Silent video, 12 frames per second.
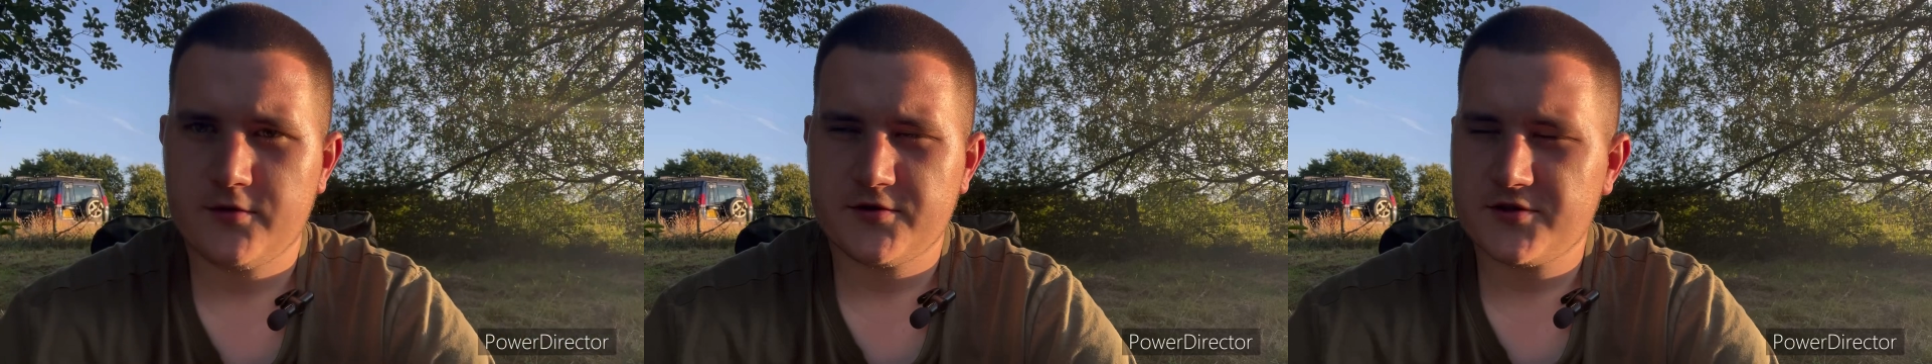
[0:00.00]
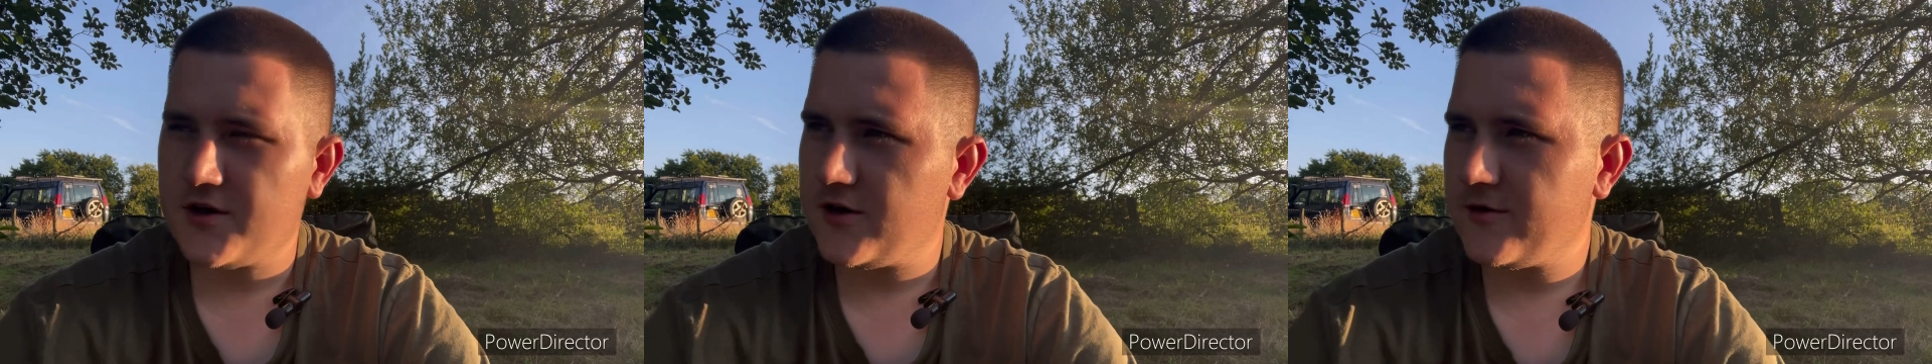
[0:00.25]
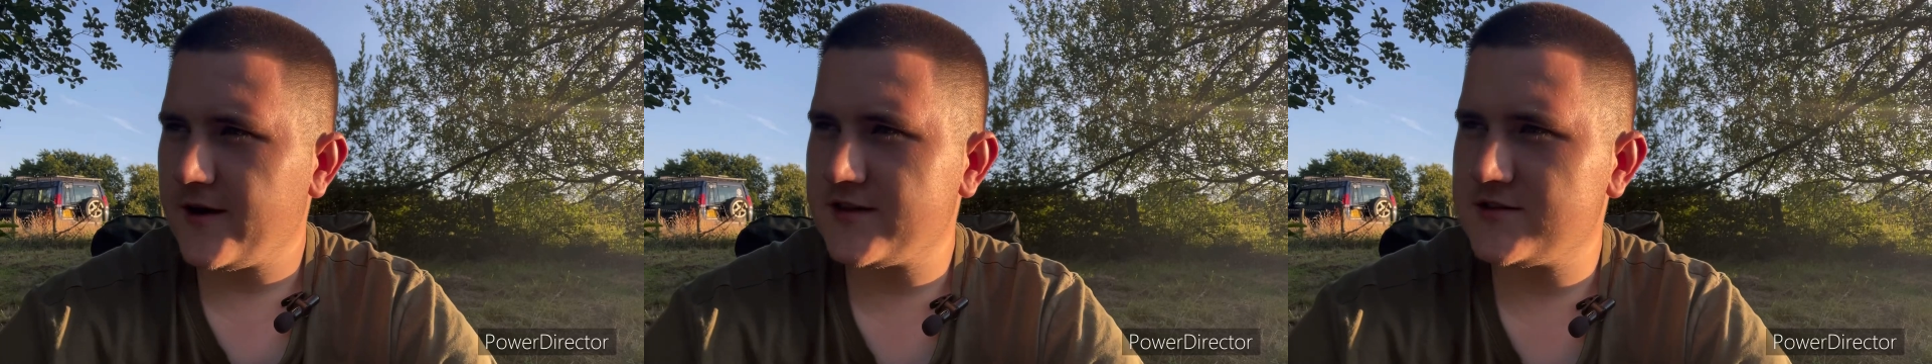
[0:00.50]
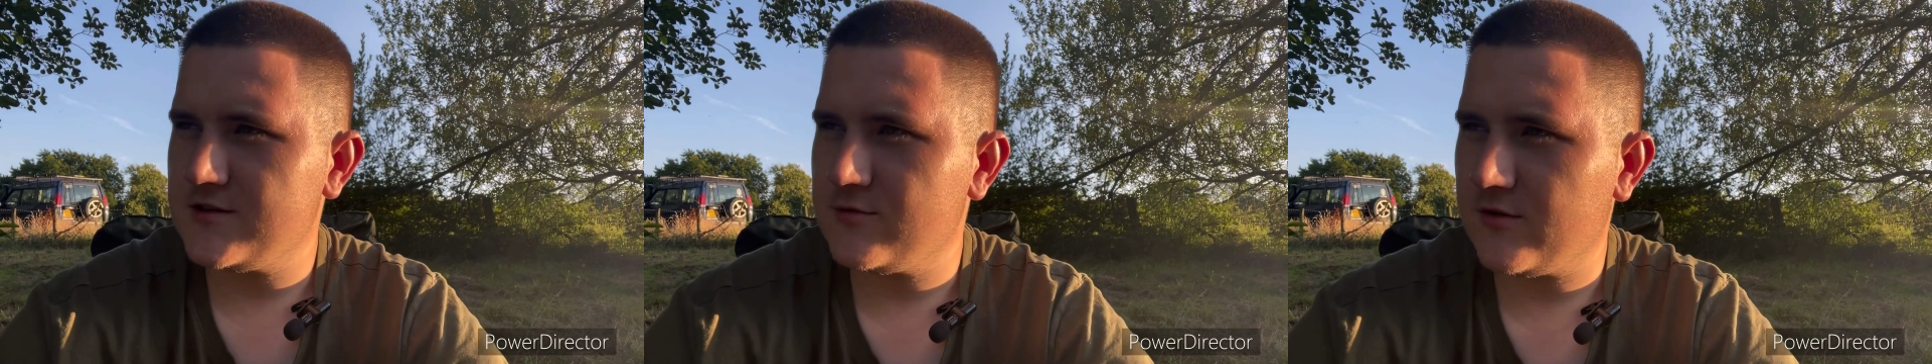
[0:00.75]
So
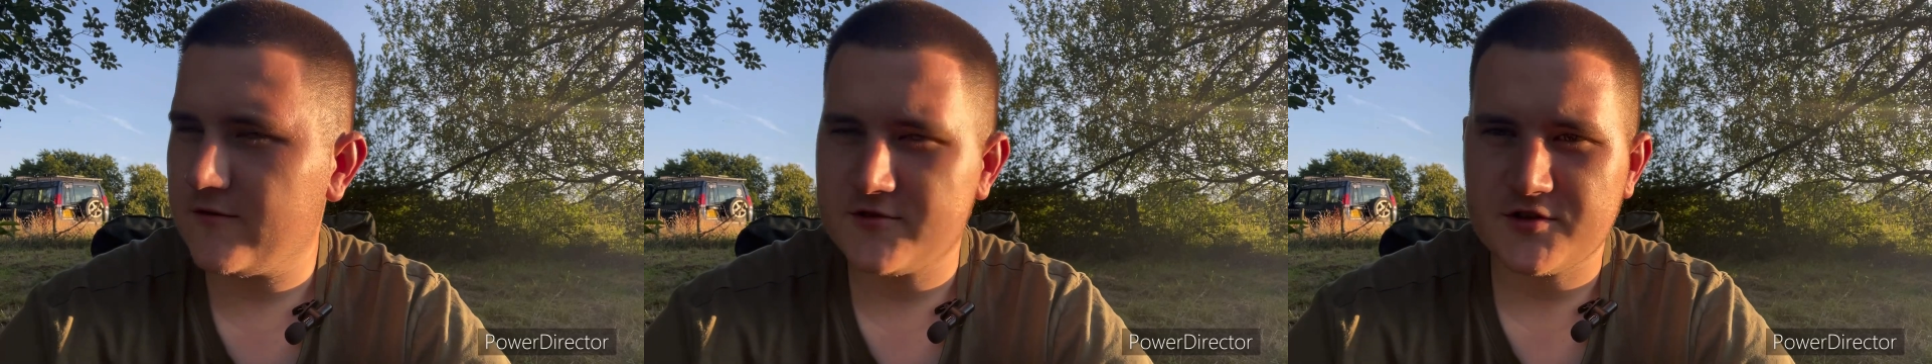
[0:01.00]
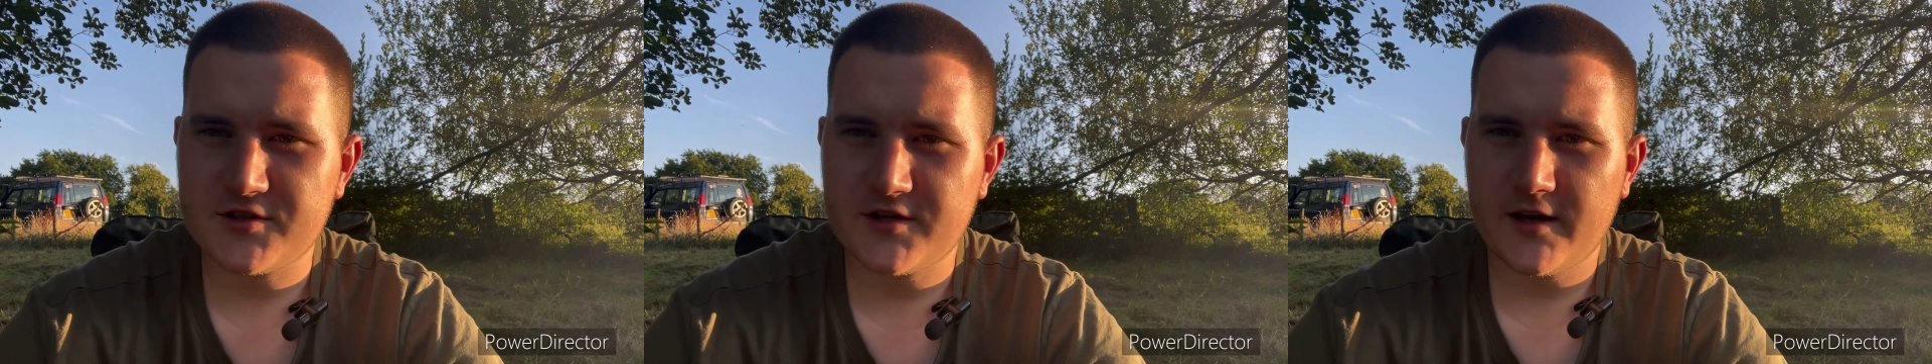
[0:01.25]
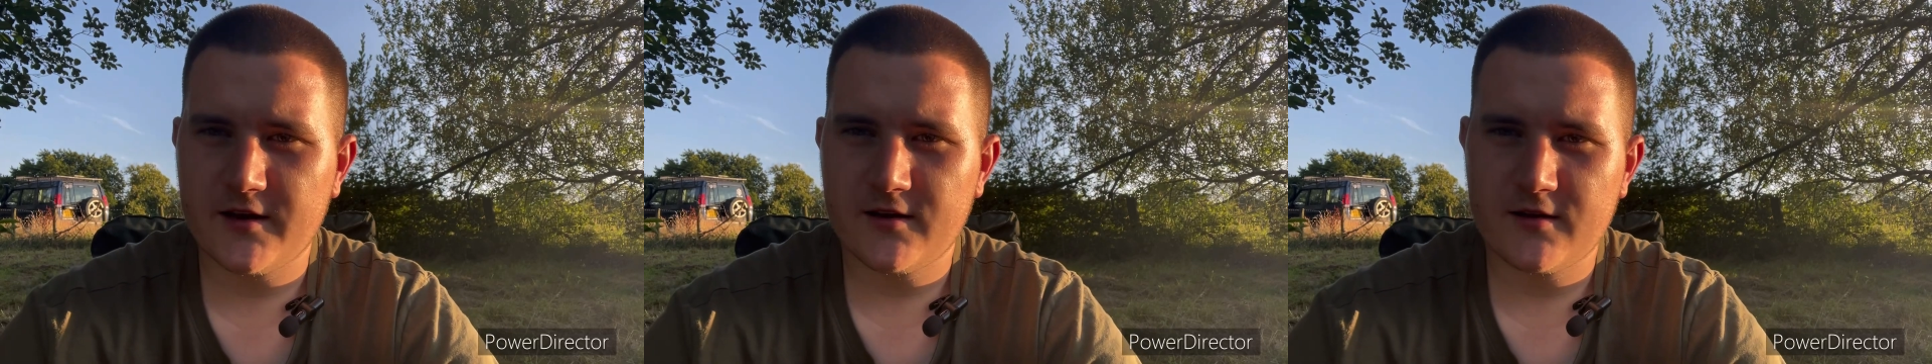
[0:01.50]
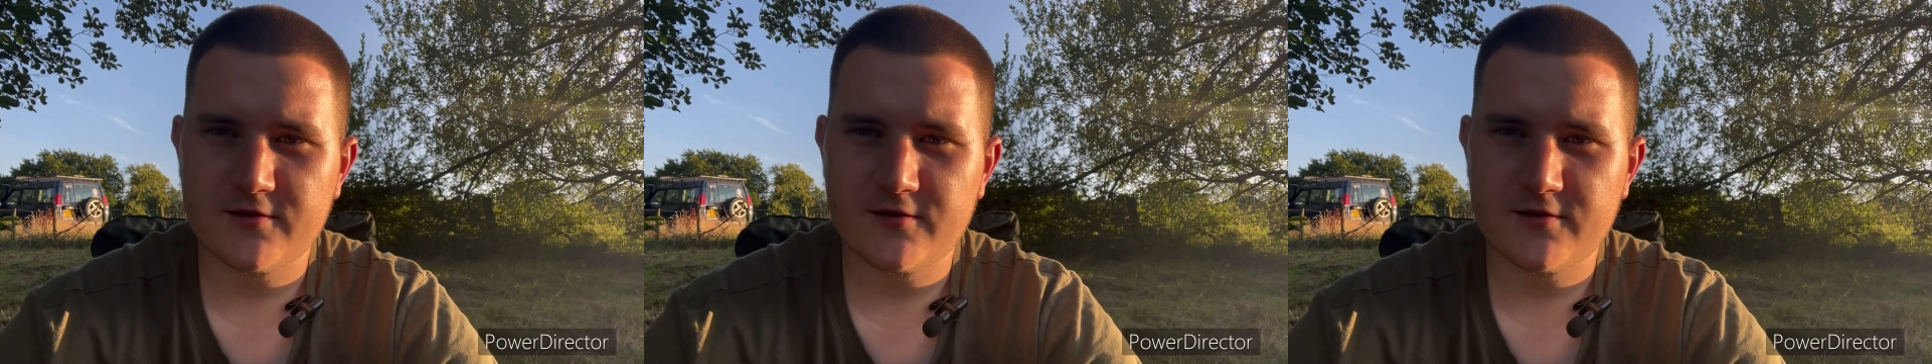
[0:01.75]
as you would have just seen,